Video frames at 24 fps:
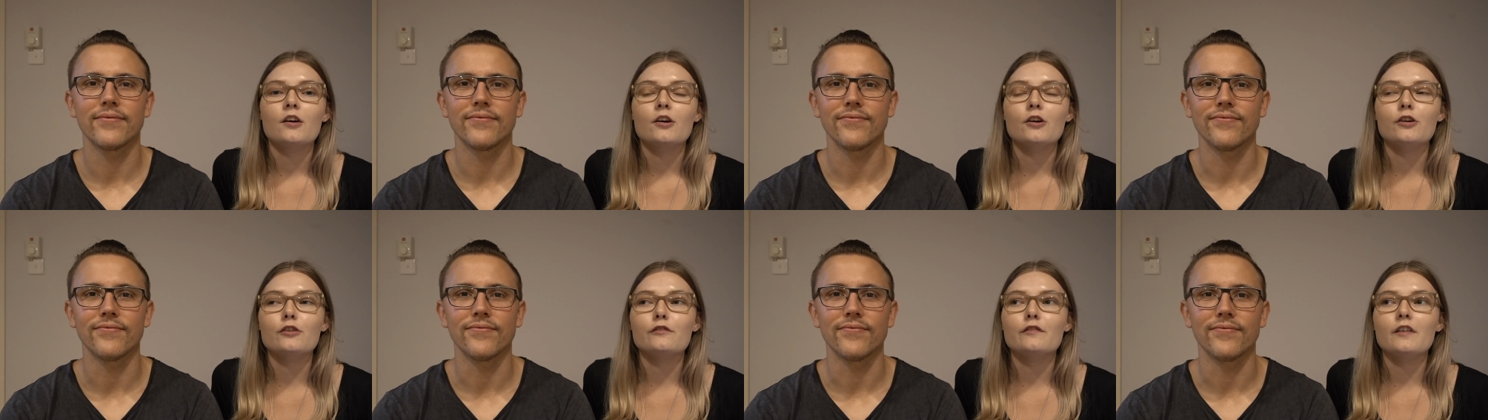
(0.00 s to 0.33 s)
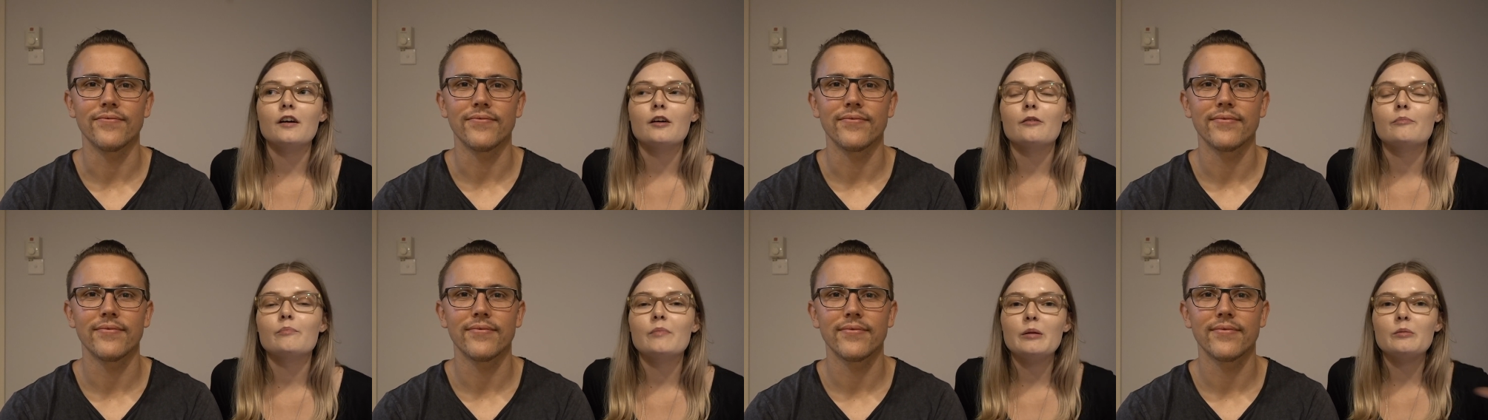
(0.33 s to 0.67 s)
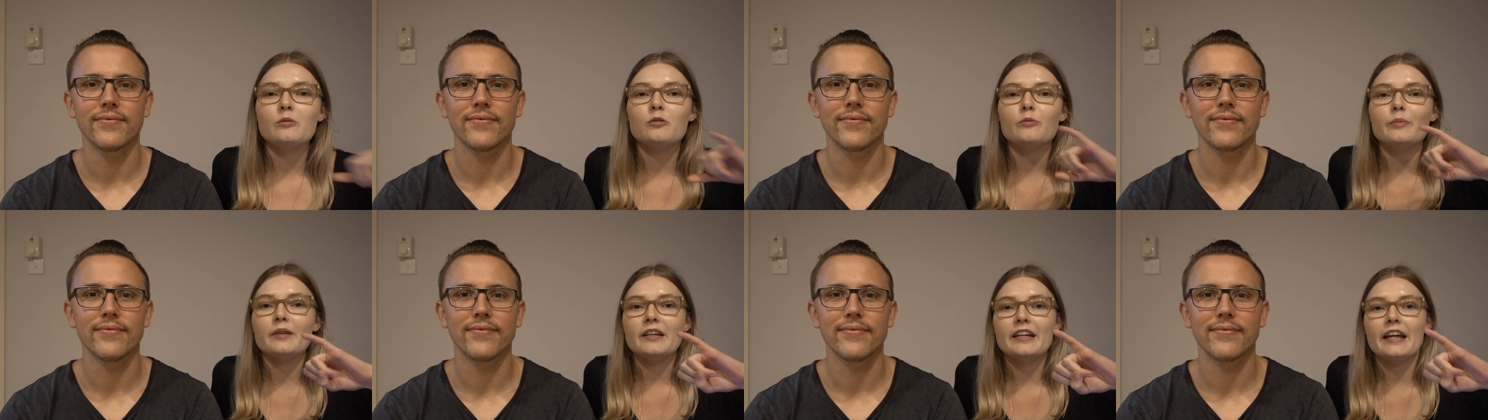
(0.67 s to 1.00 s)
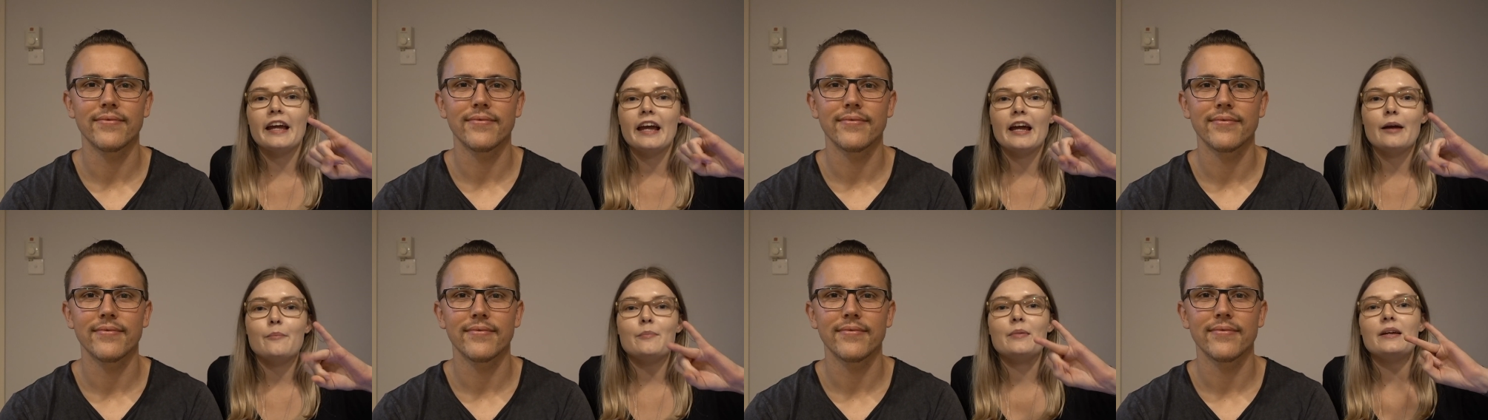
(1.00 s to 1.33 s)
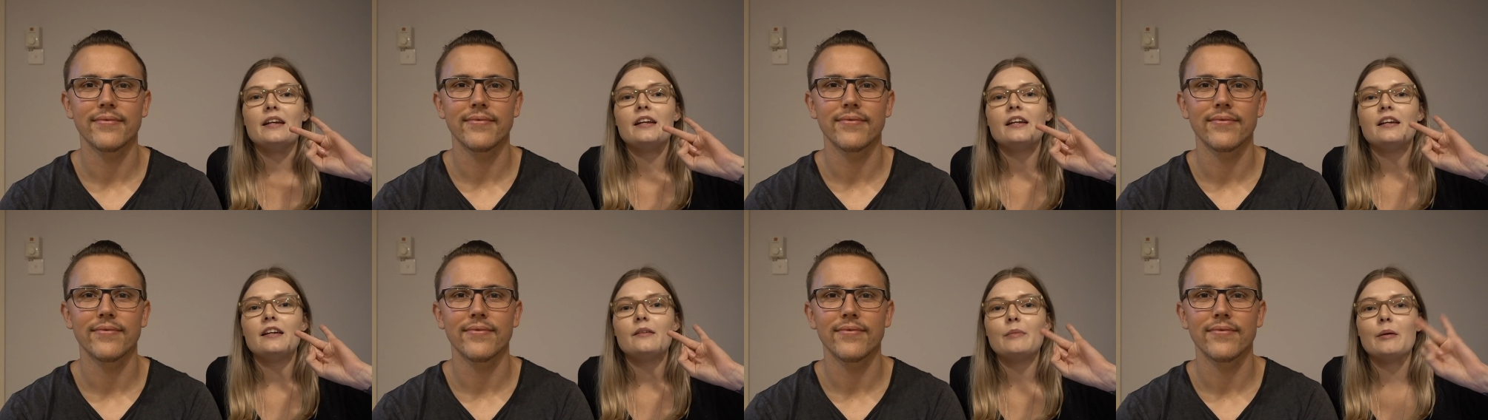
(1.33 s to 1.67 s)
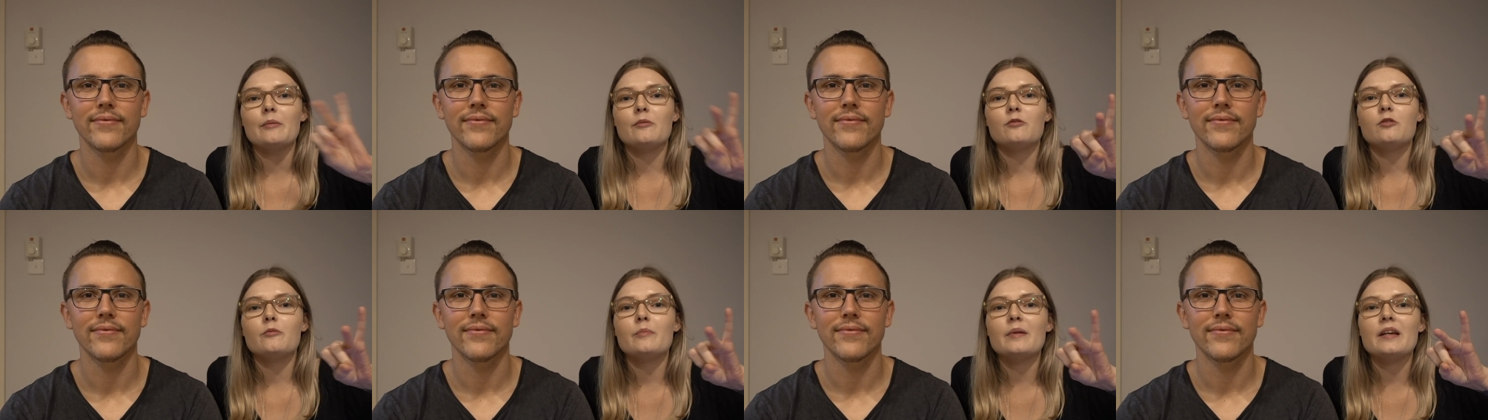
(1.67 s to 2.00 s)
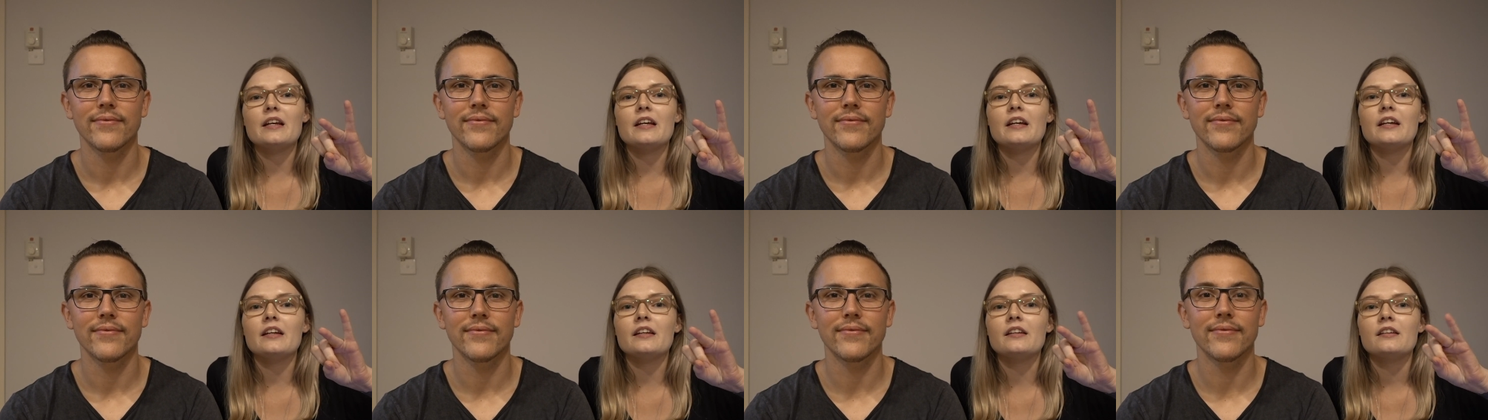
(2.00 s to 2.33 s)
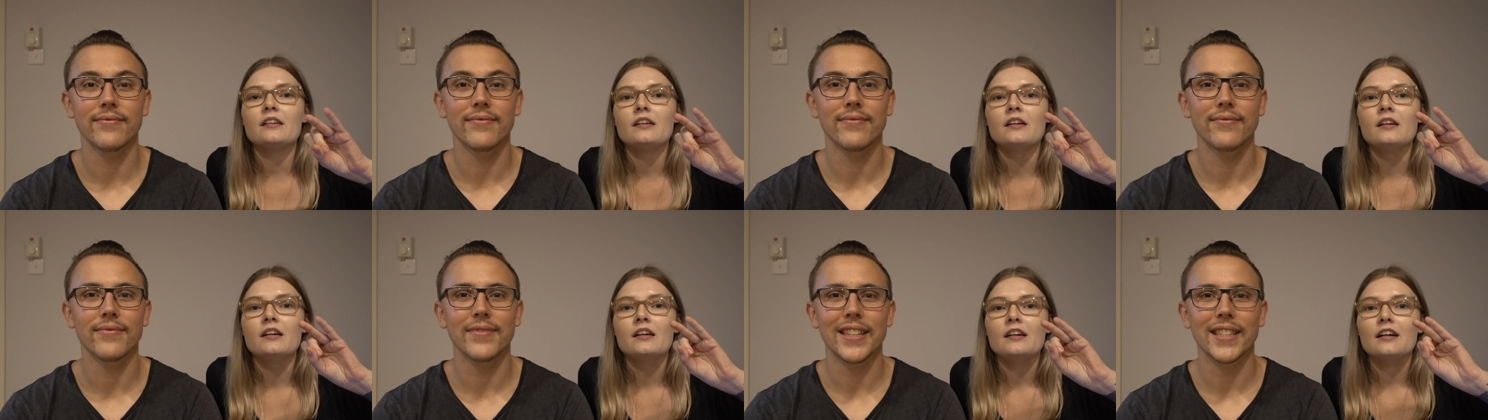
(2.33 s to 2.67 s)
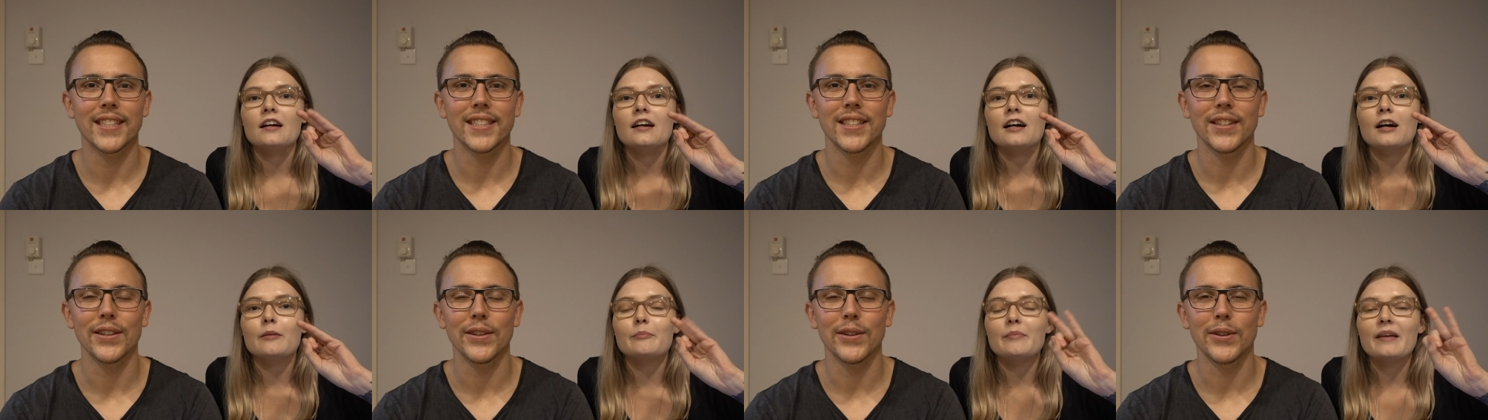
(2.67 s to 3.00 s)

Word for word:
Speaker 1: over, people would be camping, people would be in